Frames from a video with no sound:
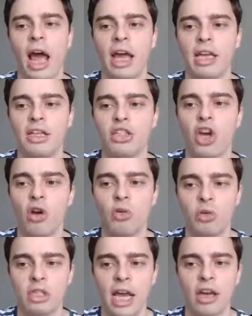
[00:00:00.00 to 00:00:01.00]
a
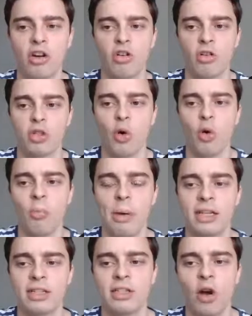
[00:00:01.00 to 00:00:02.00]
total stake across all
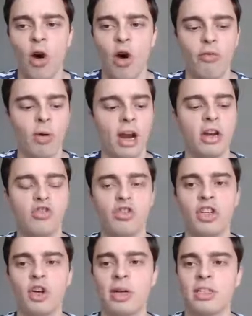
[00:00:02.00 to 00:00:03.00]
bets of
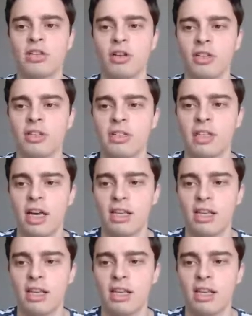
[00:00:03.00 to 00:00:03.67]
$100.